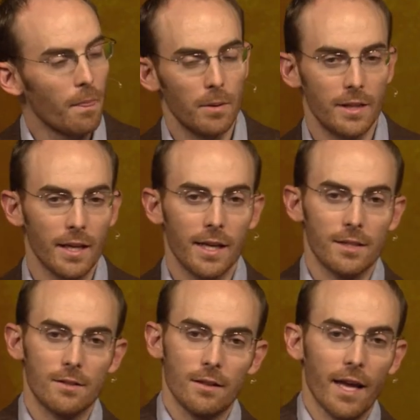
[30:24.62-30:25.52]
But then he
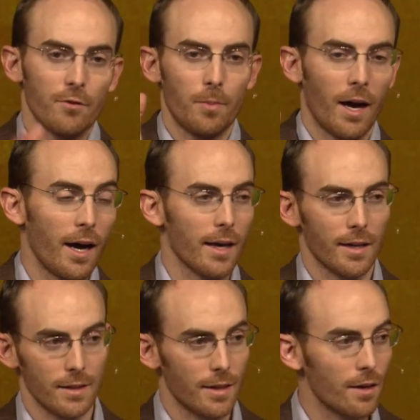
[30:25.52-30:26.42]
gets left behind
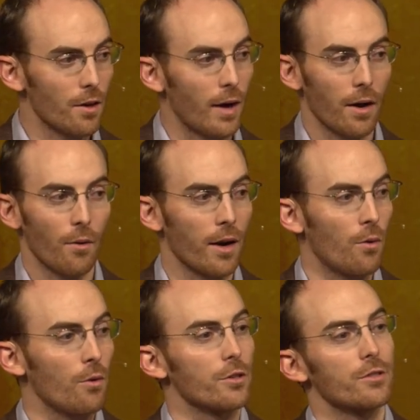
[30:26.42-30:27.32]
because he doesn't know how to ride a
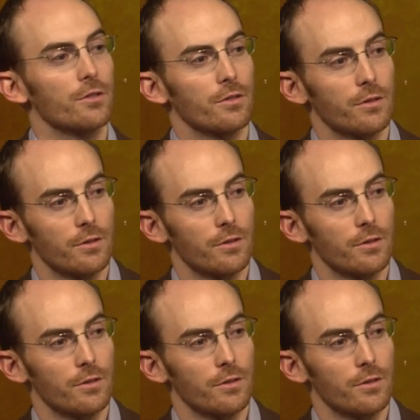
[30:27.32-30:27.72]
horse.